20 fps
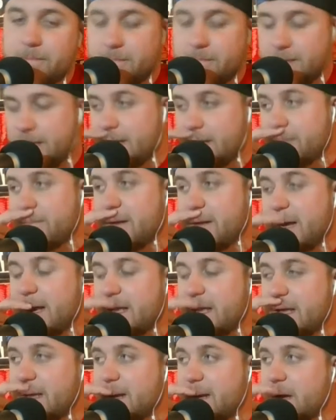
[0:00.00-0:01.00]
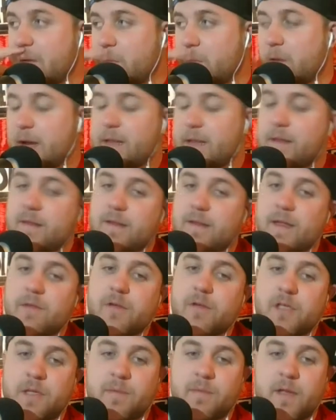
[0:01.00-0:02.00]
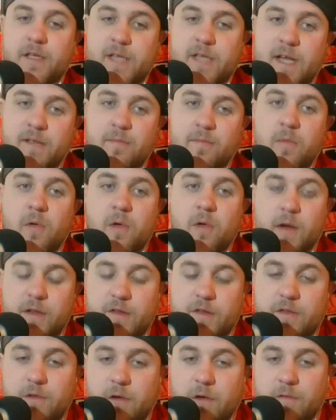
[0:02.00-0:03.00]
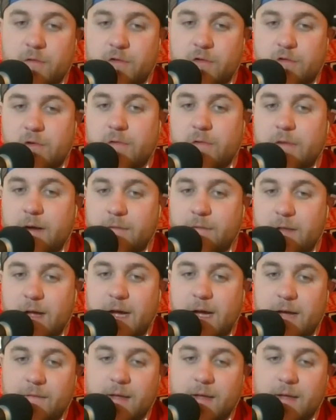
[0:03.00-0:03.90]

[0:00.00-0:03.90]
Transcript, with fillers: Yeah, I cannot wait to see what Triple H has more in store for 205 Live.